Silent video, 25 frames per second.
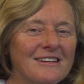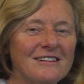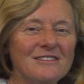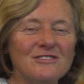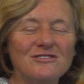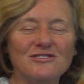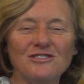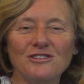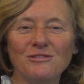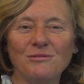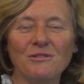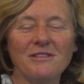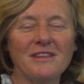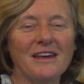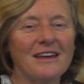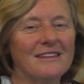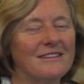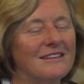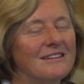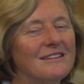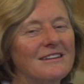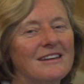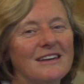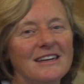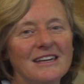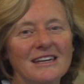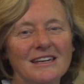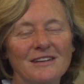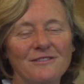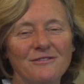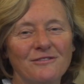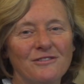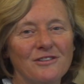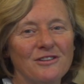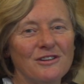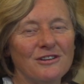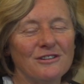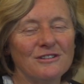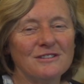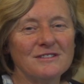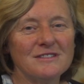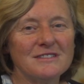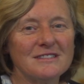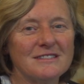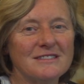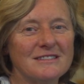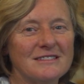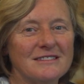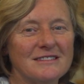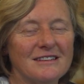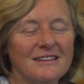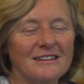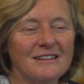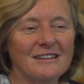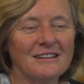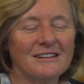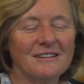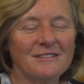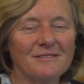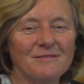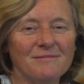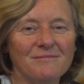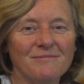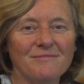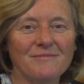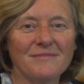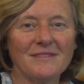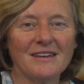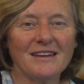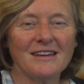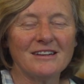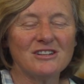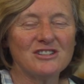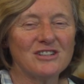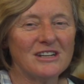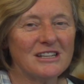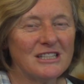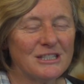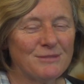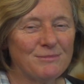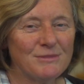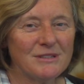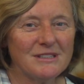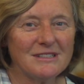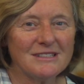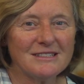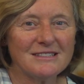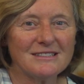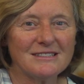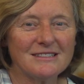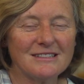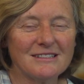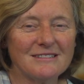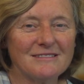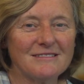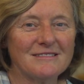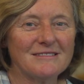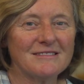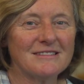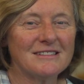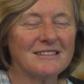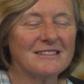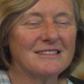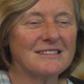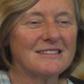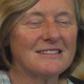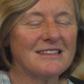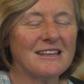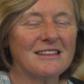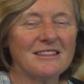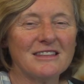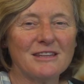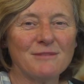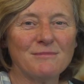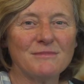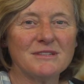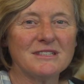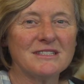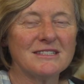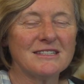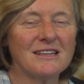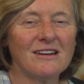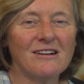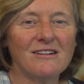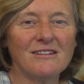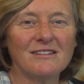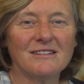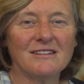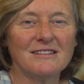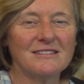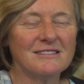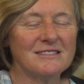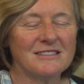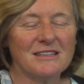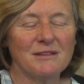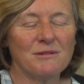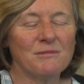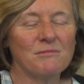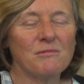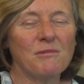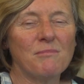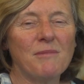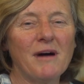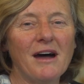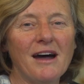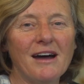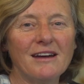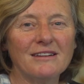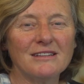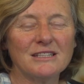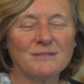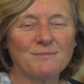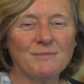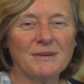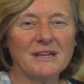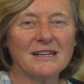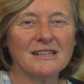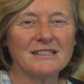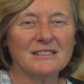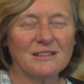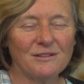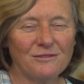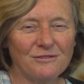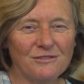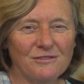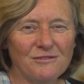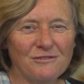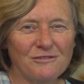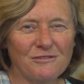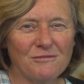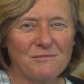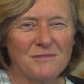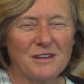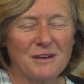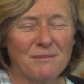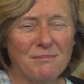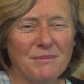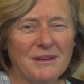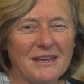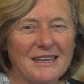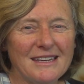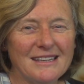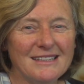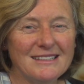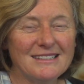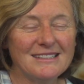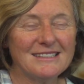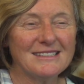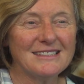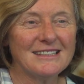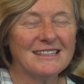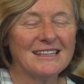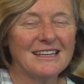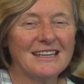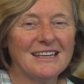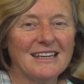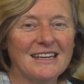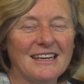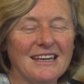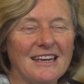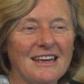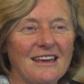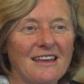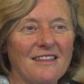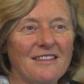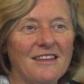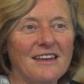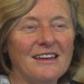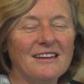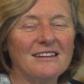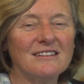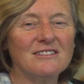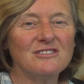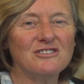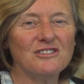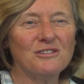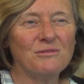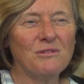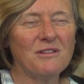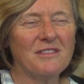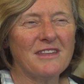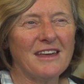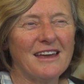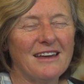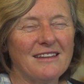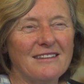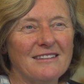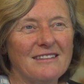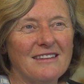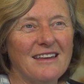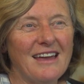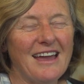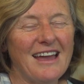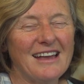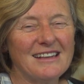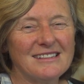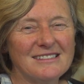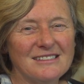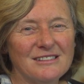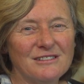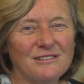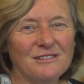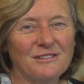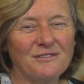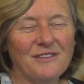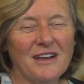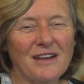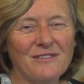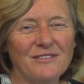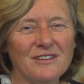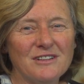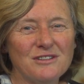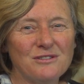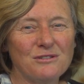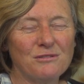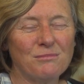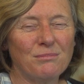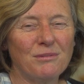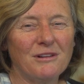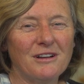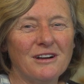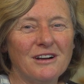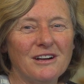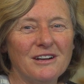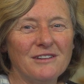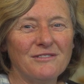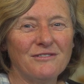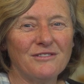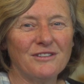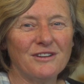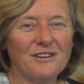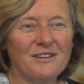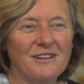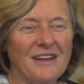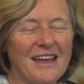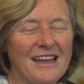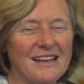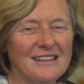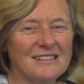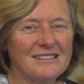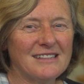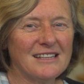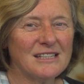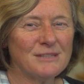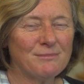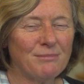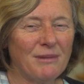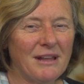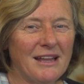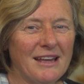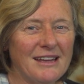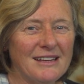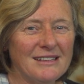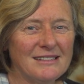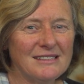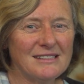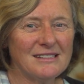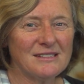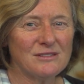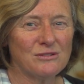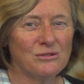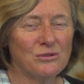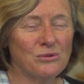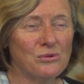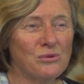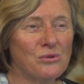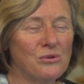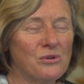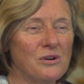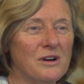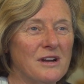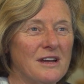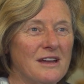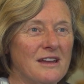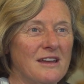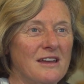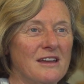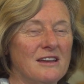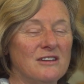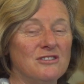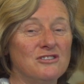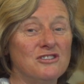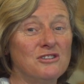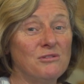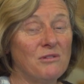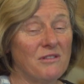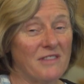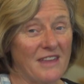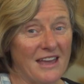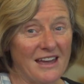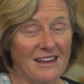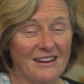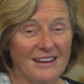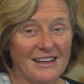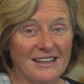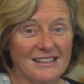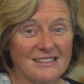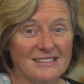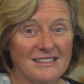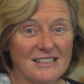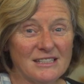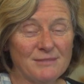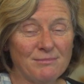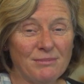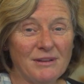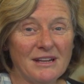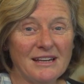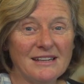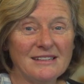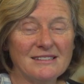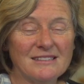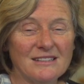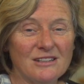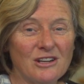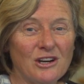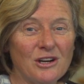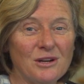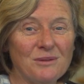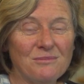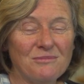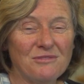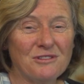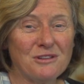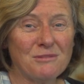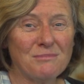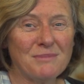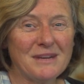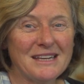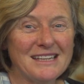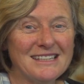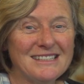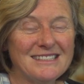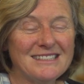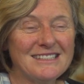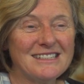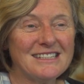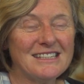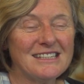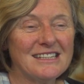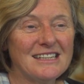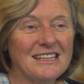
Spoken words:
do without the need for those adjustments that set them aside, set them apart as being different from their peers. They can do without the hassle of having to apply for access plans or do without access plans and hope for the best.